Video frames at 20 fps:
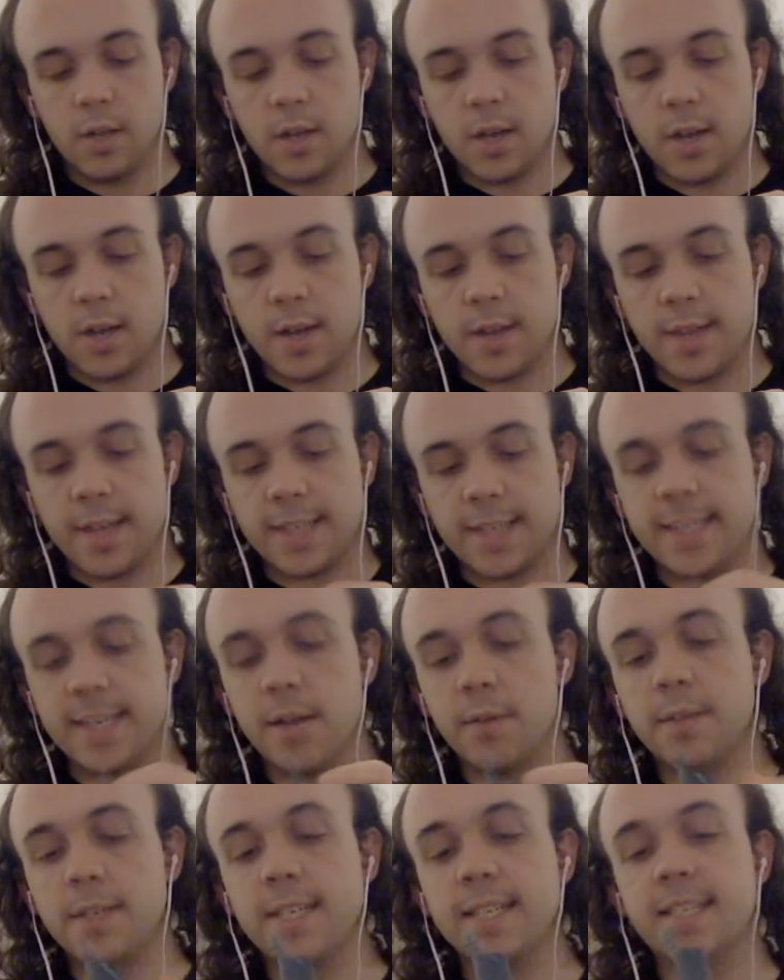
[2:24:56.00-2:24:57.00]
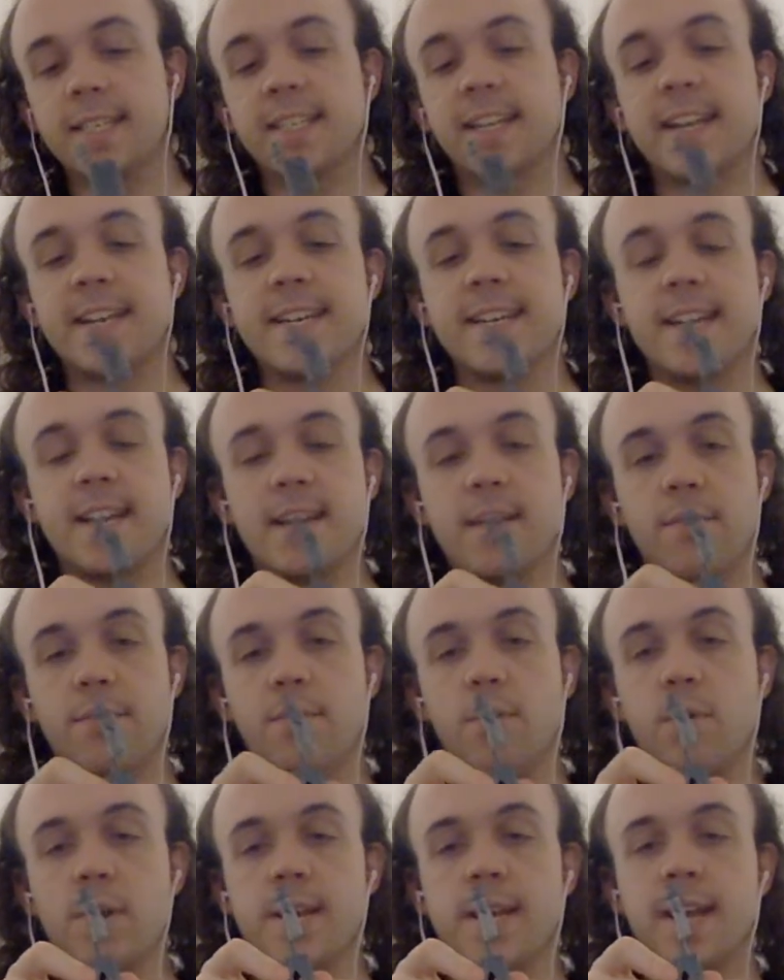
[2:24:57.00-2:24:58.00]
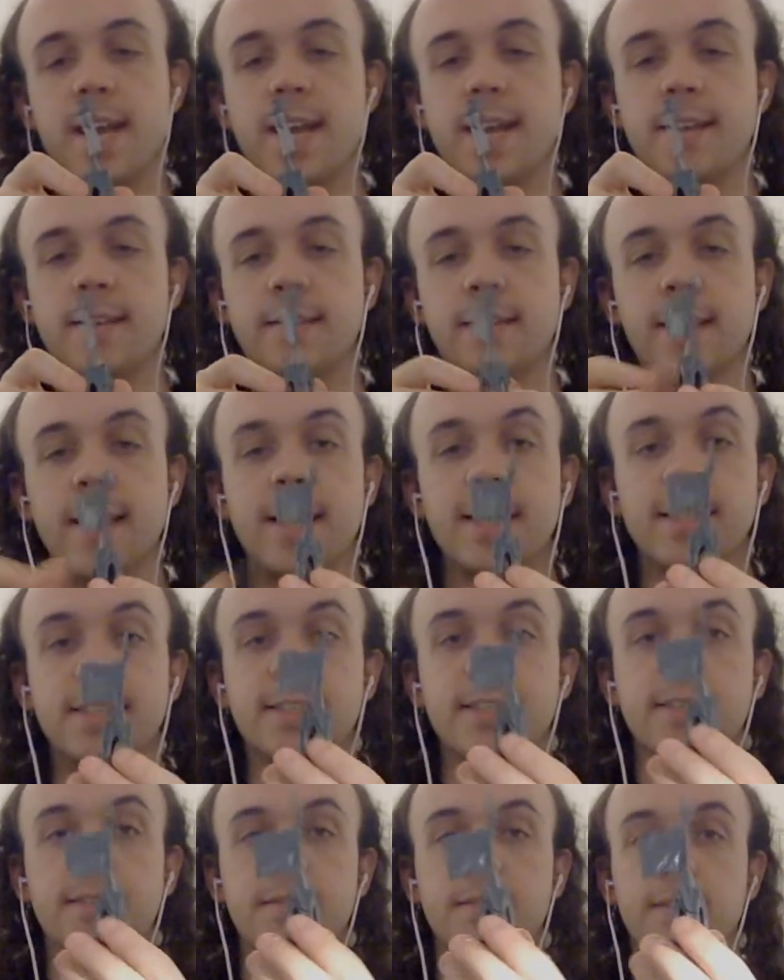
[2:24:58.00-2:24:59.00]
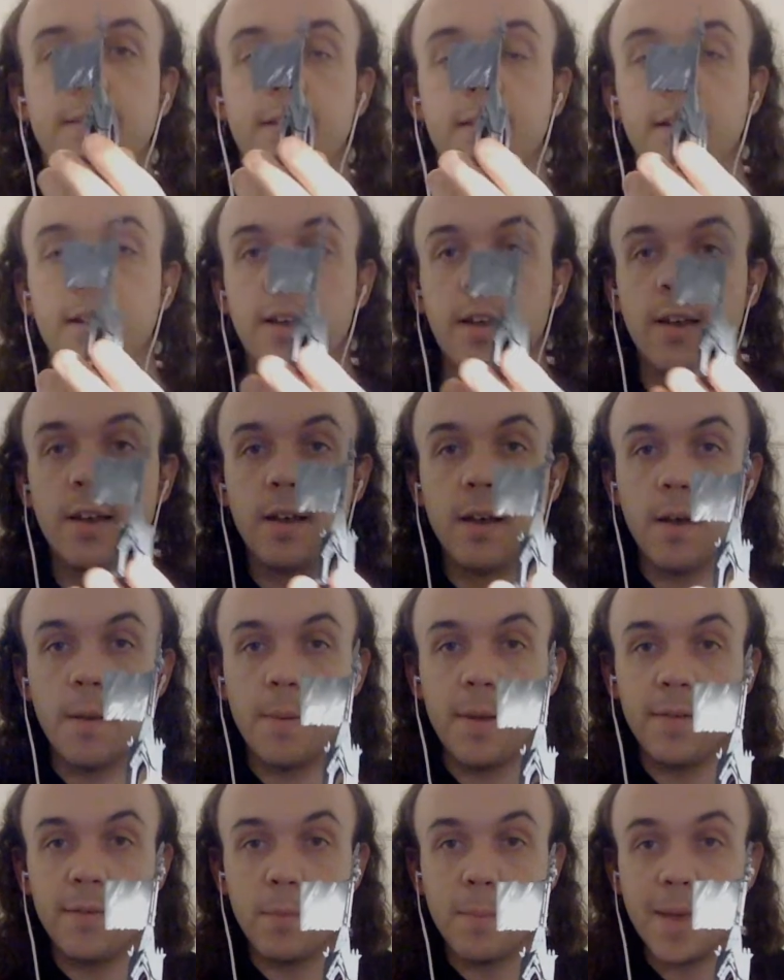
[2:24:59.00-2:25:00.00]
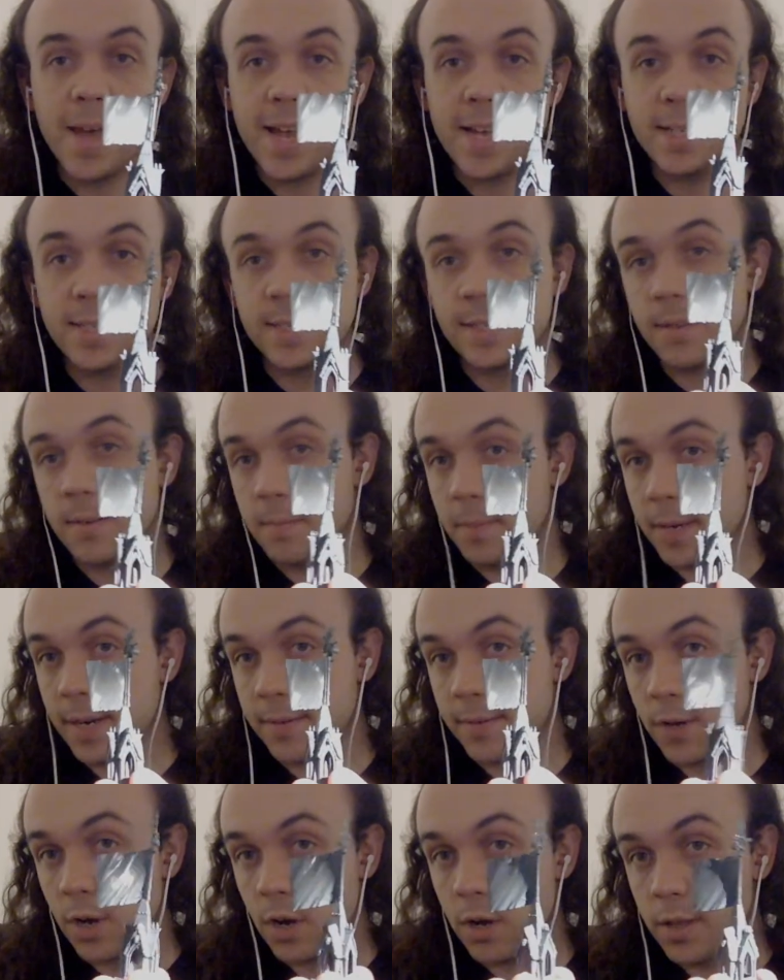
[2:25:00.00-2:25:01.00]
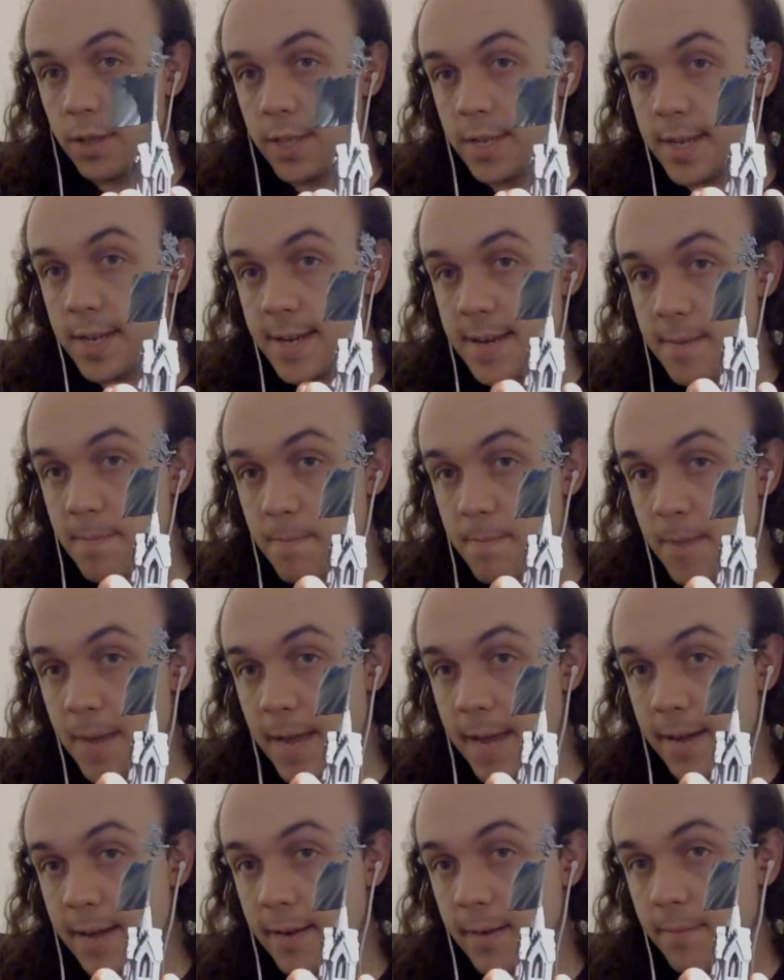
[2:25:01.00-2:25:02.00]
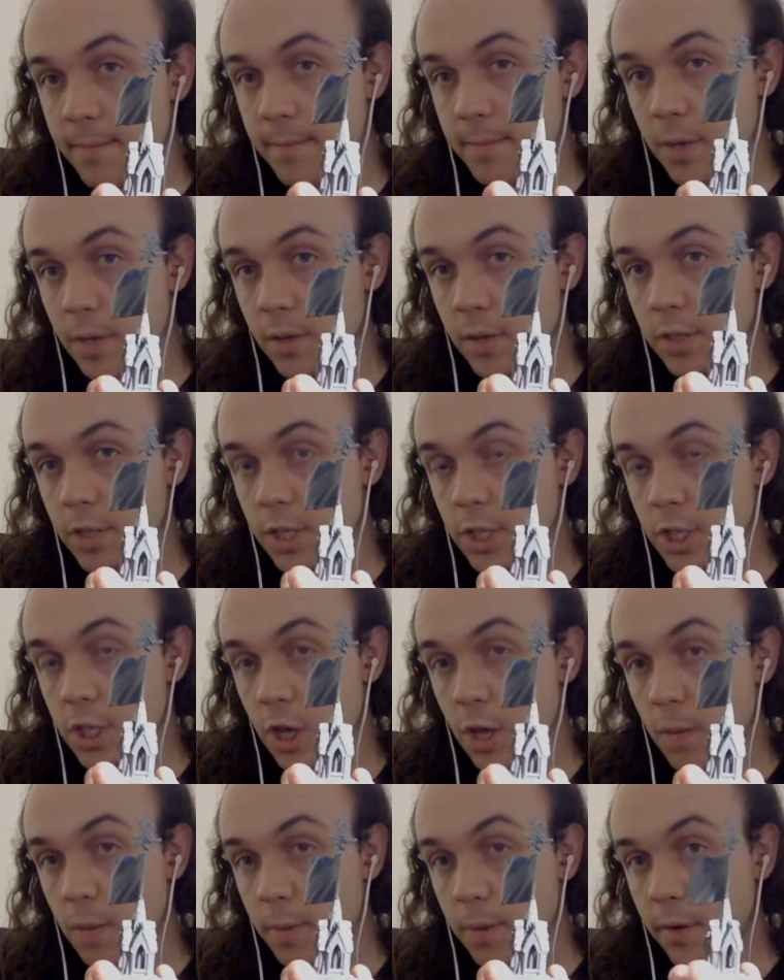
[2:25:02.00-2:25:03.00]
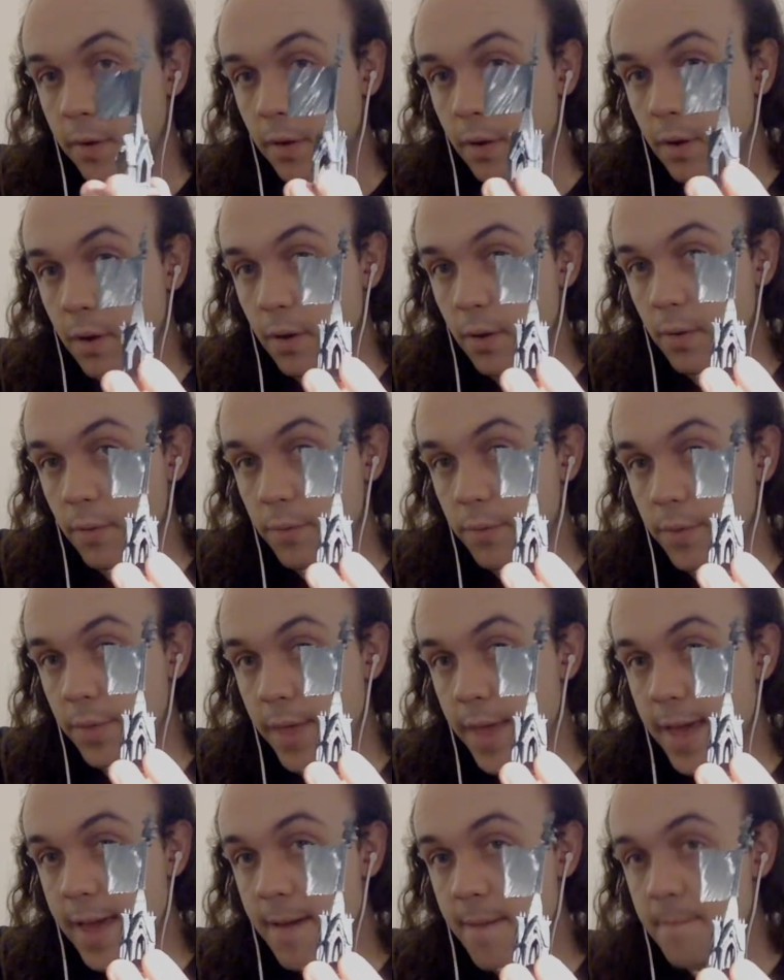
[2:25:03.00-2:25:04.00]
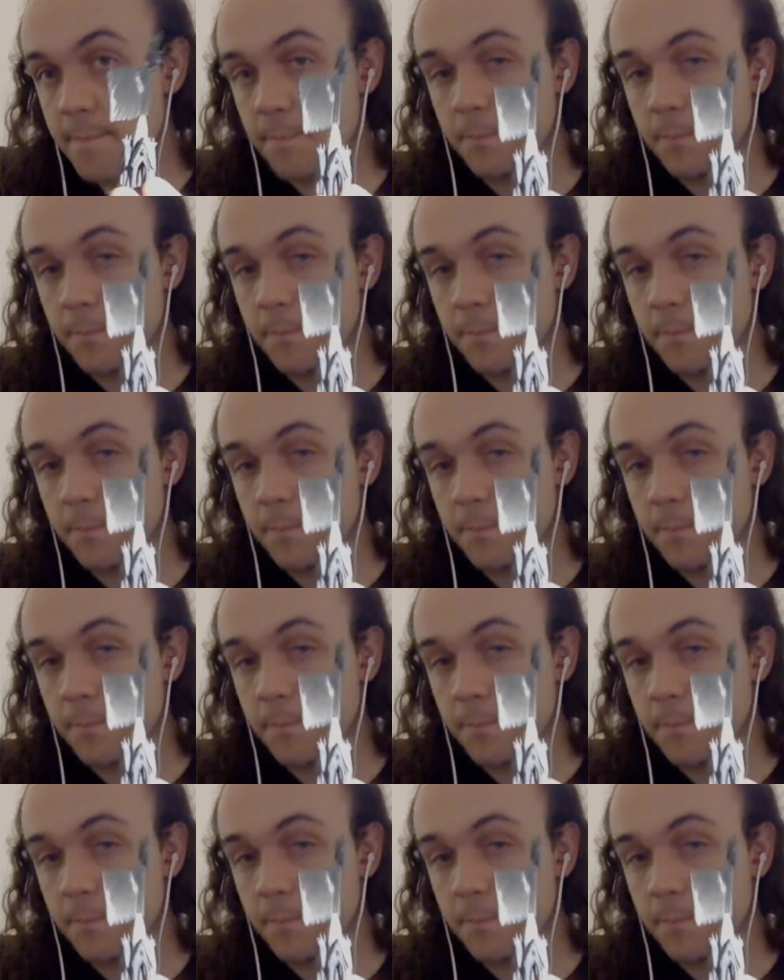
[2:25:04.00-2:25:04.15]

That's the only snake in 40k. So that's a bit of a mess, but I've got the banner onto the top of there.